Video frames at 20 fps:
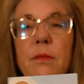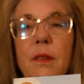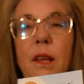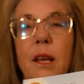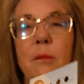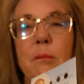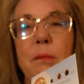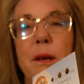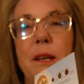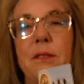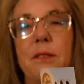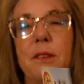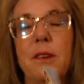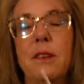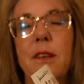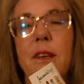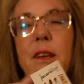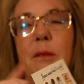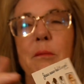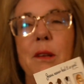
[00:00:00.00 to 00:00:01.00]
And
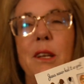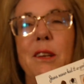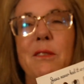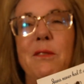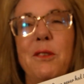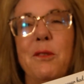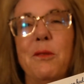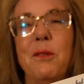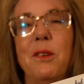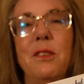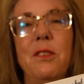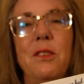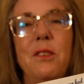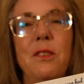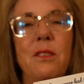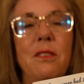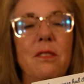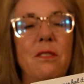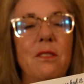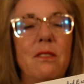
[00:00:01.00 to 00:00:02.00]
basically, I mean, if you're
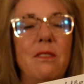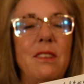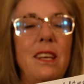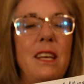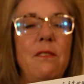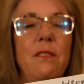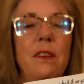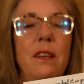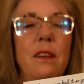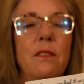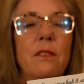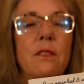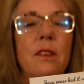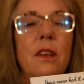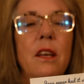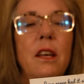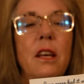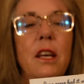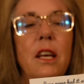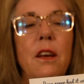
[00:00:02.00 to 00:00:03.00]
into savings,
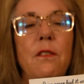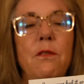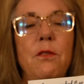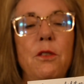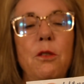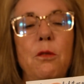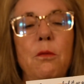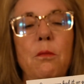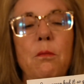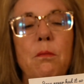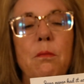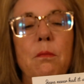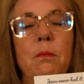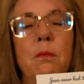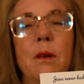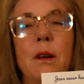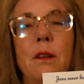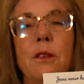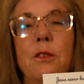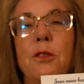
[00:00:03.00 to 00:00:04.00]
if you
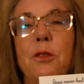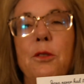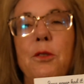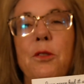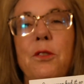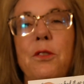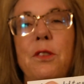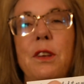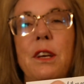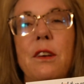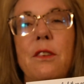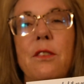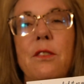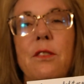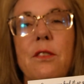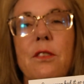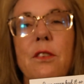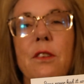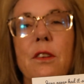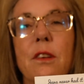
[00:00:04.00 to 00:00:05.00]
do
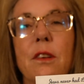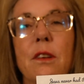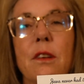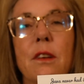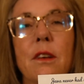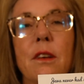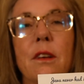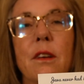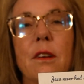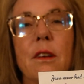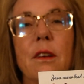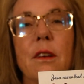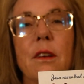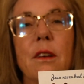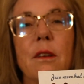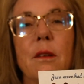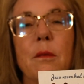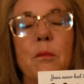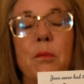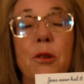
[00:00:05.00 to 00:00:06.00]
6
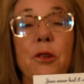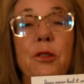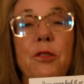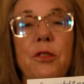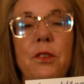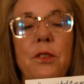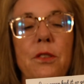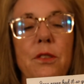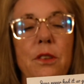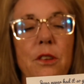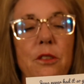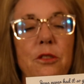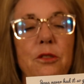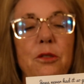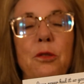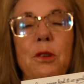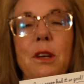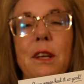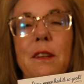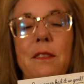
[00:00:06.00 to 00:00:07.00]
purchases,
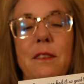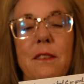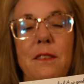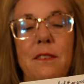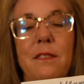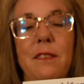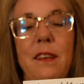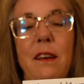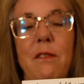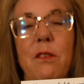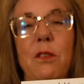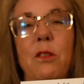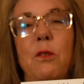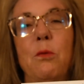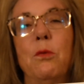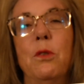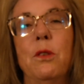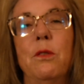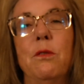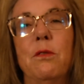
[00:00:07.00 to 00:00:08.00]
you get the 7th
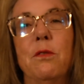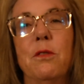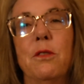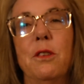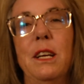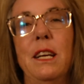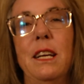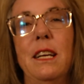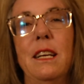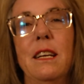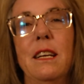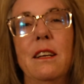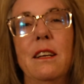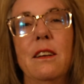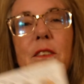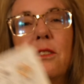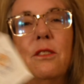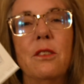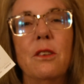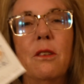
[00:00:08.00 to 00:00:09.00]
one free.
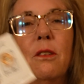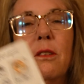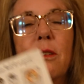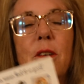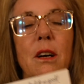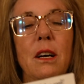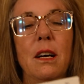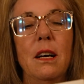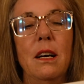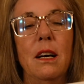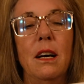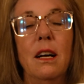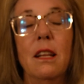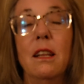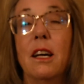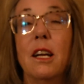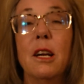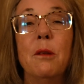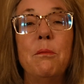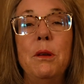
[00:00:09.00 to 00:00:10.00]
So a
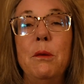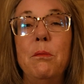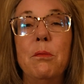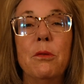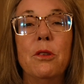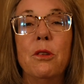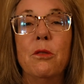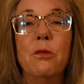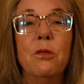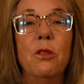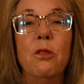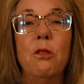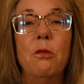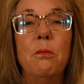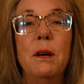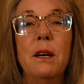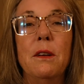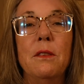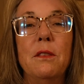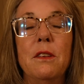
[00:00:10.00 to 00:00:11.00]
lot of people don't know
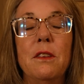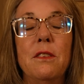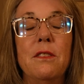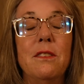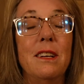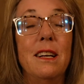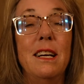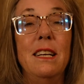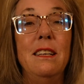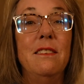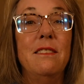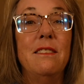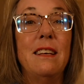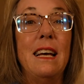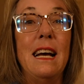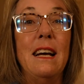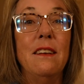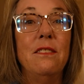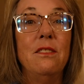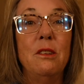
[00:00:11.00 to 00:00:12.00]
about this, and I just
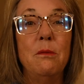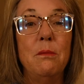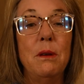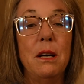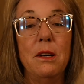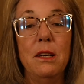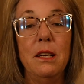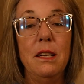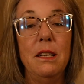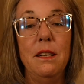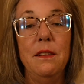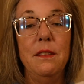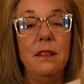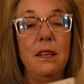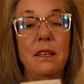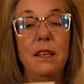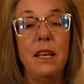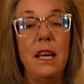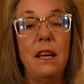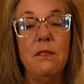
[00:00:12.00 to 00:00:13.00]
asked about it and
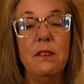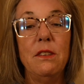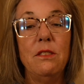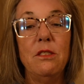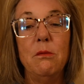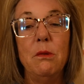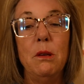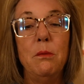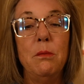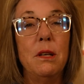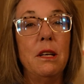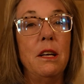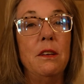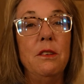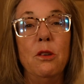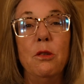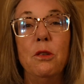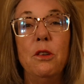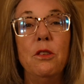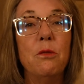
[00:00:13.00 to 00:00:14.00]
they gave it to me, but I
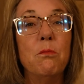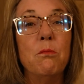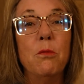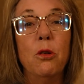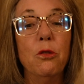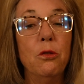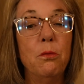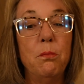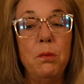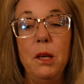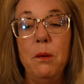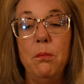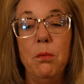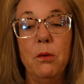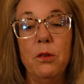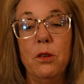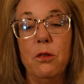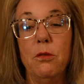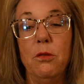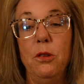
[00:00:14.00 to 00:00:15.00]
noticed most people
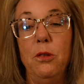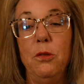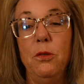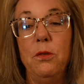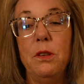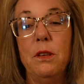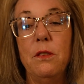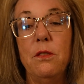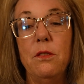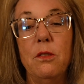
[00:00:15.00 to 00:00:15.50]
don't use this.